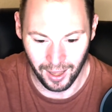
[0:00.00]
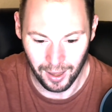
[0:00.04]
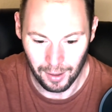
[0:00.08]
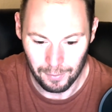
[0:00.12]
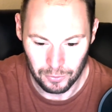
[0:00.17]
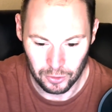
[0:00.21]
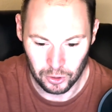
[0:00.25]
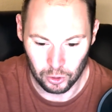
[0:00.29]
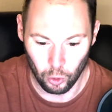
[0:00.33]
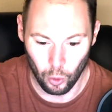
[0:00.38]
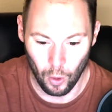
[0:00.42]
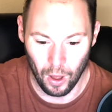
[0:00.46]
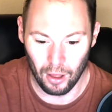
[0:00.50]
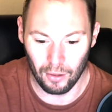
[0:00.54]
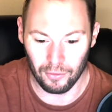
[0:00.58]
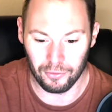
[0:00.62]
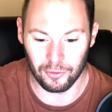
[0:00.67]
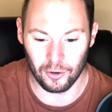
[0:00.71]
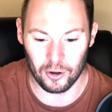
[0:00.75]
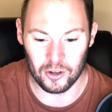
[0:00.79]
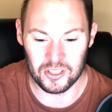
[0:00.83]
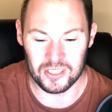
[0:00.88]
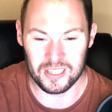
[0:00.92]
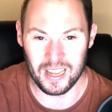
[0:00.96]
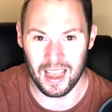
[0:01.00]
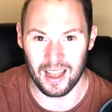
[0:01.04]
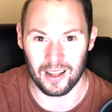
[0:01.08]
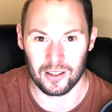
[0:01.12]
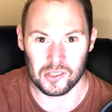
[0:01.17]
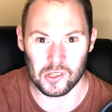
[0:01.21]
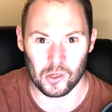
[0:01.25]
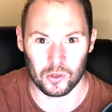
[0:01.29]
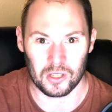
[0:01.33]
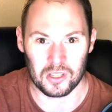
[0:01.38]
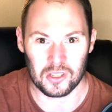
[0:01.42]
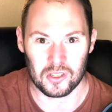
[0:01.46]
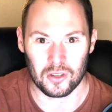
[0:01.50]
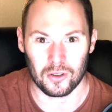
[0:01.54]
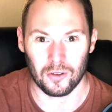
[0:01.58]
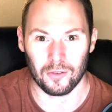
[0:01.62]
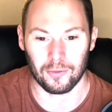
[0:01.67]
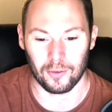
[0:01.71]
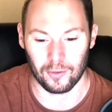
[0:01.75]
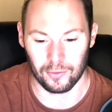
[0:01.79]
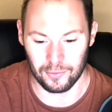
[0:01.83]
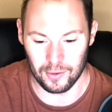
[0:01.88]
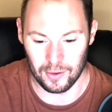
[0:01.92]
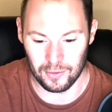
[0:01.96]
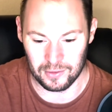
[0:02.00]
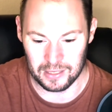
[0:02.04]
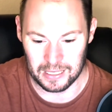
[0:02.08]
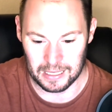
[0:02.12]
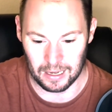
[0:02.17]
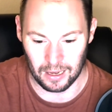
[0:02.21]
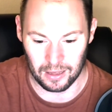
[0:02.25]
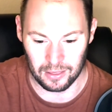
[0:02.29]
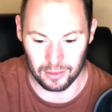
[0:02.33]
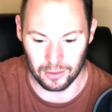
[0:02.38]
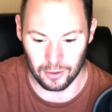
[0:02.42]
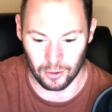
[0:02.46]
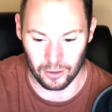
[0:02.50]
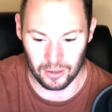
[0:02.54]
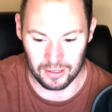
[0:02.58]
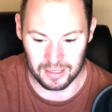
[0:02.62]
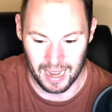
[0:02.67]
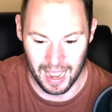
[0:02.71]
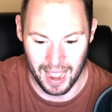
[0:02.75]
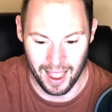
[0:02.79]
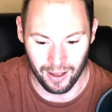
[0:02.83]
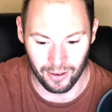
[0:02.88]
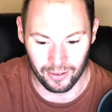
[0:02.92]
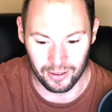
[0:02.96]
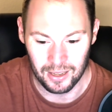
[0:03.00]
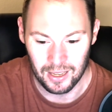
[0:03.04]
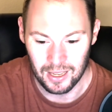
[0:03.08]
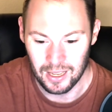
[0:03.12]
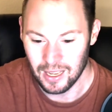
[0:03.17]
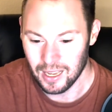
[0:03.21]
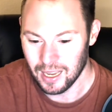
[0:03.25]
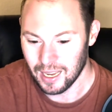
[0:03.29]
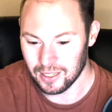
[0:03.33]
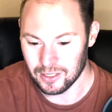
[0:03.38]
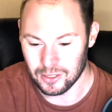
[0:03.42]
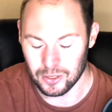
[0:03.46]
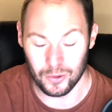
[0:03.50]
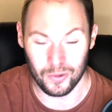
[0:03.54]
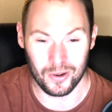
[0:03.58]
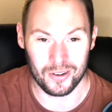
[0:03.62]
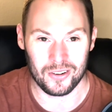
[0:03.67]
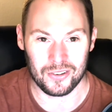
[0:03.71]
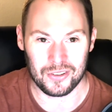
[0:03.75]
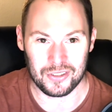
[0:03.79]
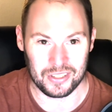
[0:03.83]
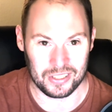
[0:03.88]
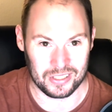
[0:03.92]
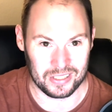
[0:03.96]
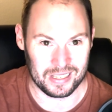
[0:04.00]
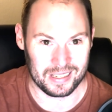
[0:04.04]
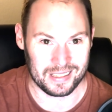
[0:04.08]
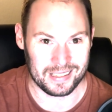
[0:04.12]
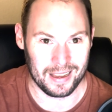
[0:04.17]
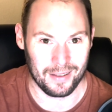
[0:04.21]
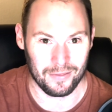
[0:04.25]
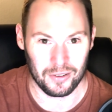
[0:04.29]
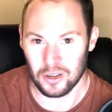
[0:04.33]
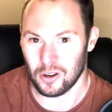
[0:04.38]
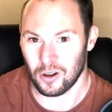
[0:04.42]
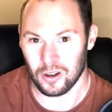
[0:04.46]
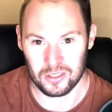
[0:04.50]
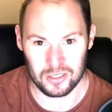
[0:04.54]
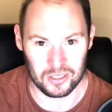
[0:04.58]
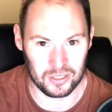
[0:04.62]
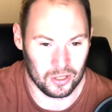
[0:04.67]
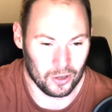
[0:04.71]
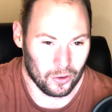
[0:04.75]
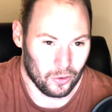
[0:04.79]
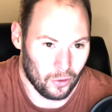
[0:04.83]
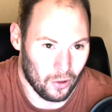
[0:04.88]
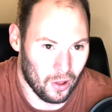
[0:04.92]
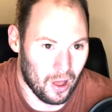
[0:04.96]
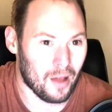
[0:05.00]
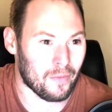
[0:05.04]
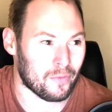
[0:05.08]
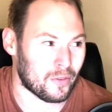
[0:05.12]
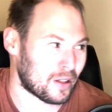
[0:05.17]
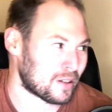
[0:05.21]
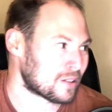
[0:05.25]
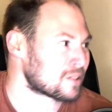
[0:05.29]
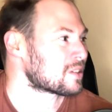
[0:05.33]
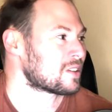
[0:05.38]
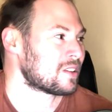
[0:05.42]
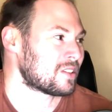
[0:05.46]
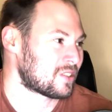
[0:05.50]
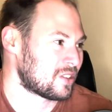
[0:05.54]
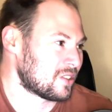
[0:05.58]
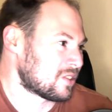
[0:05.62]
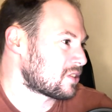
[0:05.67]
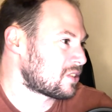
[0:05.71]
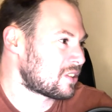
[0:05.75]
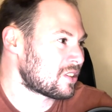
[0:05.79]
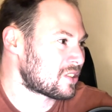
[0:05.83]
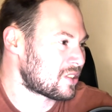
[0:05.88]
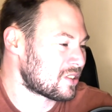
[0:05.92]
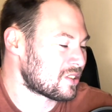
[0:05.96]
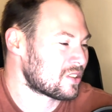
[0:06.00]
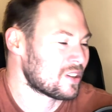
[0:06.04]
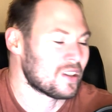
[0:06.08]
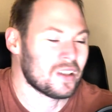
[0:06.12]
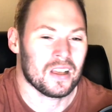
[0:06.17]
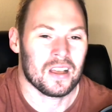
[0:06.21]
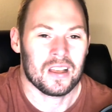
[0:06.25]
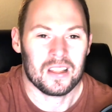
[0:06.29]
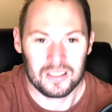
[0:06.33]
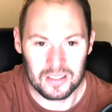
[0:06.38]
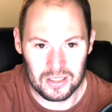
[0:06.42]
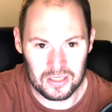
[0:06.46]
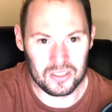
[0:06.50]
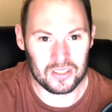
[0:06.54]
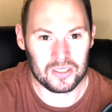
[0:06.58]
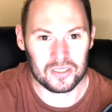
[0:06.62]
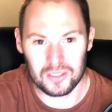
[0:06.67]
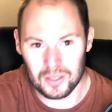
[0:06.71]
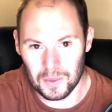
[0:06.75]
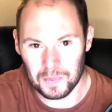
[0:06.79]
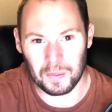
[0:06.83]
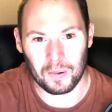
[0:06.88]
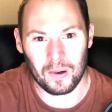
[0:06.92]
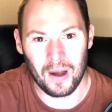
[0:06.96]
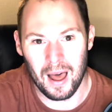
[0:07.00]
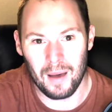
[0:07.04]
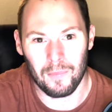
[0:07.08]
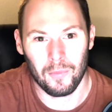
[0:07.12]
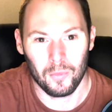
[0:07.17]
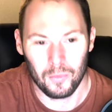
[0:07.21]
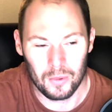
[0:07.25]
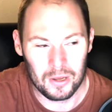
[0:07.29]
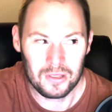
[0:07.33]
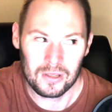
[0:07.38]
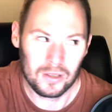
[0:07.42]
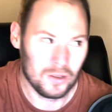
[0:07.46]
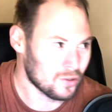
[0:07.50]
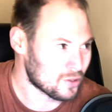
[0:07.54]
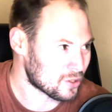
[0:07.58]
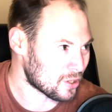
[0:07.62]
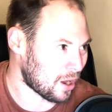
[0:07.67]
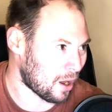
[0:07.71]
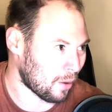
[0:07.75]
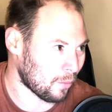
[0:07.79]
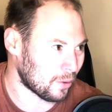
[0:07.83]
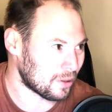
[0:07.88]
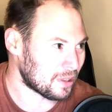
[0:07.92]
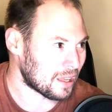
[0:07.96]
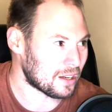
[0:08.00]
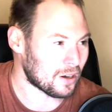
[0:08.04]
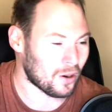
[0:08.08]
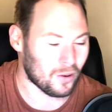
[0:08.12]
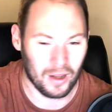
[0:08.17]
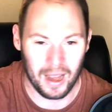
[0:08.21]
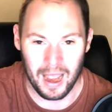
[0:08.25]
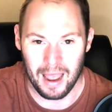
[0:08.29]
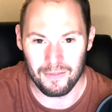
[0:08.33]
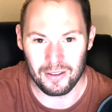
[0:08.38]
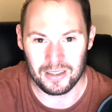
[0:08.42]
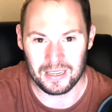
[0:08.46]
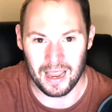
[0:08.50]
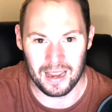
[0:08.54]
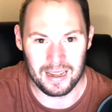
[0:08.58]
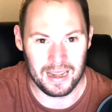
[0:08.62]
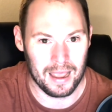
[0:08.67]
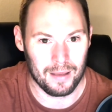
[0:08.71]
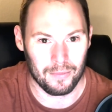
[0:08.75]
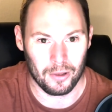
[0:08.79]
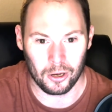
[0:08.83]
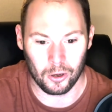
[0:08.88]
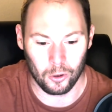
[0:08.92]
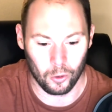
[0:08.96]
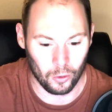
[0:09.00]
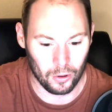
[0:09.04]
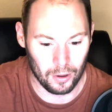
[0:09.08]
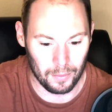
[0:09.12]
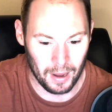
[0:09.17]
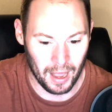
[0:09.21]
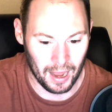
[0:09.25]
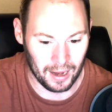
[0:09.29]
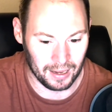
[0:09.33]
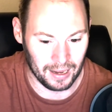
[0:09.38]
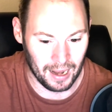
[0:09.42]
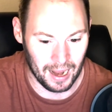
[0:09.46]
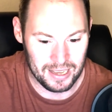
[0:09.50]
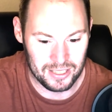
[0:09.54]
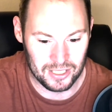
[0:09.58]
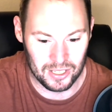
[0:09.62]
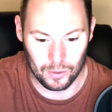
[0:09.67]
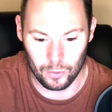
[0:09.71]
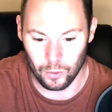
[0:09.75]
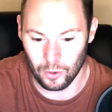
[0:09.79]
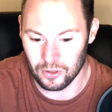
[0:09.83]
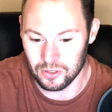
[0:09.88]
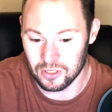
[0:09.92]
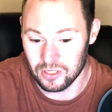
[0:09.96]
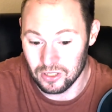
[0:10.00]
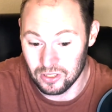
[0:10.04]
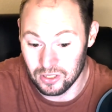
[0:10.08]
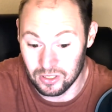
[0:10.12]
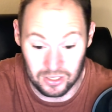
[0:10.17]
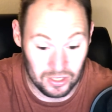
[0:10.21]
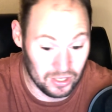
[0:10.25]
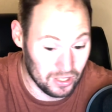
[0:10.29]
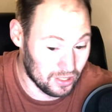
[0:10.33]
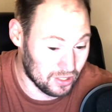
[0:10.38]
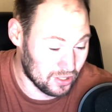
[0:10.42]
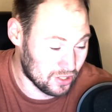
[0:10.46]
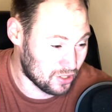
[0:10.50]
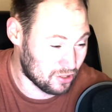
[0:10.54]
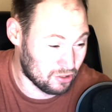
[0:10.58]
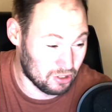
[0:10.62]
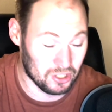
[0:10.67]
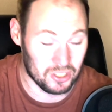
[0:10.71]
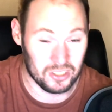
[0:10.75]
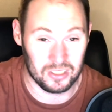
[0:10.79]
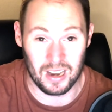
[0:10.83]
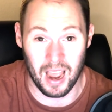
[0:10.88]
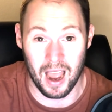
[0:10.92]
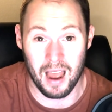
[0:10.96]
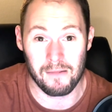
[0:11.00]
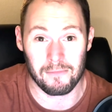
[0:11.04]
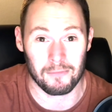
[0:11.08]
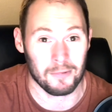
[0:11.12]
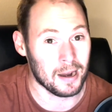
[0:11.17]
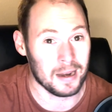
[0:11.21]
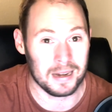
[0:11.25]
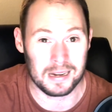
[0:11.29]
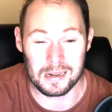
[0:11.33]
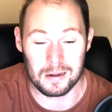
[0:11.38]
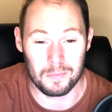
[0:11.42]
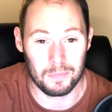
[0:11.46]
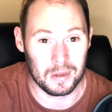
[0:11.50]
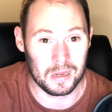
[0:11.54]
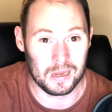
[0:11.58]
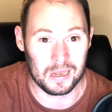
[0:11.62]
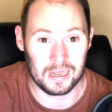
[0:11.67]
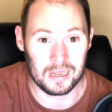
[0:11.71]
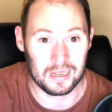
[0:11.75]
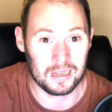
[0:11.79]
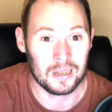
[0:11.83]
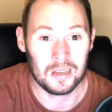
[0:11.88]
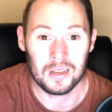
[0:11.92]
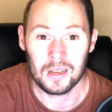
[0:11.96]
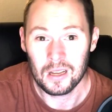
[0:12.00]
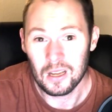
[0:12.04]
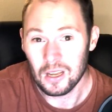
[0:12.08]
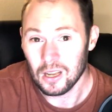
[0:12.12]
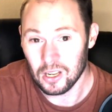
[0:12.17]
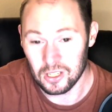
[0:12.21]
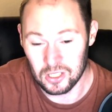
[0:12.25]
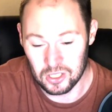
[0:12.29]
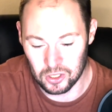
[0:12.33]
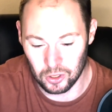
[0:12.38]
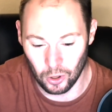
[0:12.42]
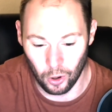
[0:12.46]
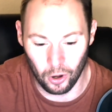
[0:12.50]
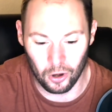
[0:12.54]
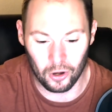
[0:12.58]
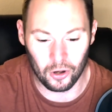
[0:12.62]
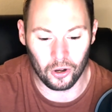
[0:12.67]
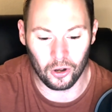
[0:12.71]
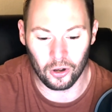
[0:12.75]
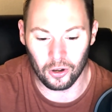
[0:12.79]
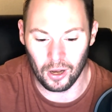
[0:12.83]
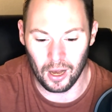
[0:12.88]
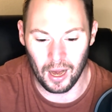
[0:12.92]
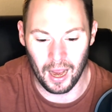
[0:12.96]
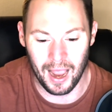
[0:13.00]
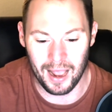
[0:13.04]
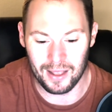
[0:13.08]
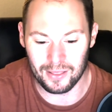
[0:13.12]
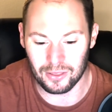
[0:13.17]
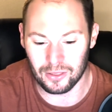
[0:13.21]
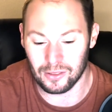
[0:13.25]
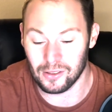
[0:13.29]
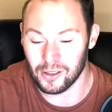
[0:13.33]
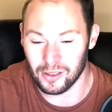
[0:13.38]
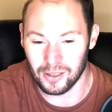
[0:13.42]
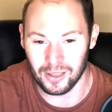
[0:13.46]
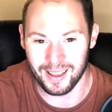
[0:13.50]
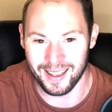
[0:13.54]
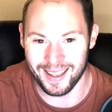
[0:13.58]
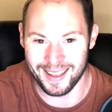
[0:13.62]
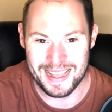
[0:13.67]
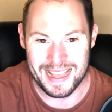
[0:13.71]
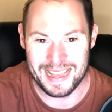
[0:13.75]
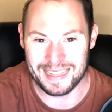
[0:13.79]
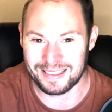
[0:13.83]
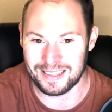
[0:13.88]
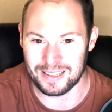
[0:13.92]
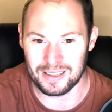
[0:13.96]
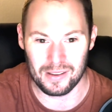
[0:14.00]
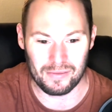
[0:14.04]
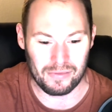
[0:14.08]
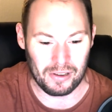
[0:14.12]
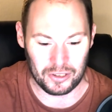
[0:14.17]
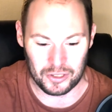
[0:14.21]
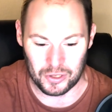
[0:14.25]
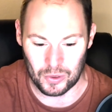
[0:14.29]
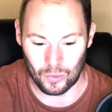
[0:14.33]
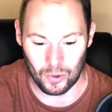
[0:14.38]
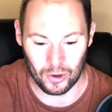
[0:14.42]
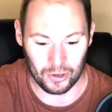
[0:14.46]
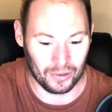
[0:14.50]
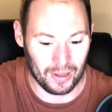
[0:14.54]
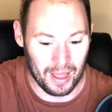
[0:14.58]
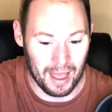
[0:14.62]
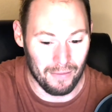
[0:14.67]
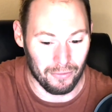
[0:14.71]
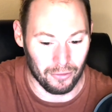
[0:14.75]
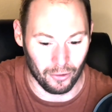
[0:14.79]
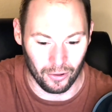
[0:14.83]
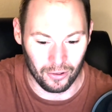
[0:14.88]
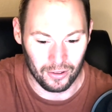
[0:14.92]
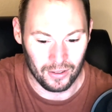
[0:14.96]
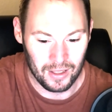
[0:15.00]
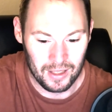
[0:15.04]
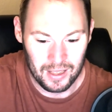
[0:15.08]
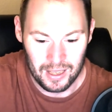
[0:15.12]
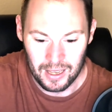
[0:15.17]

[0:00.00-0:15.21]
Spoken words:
12 first downs, only 2 for 15 on third down, and 267 yards of total offense. This is the problem with Utah when they don't have a dynamic quarterback, and Isaac Wilson is just not ready to be a starter at the Division I level.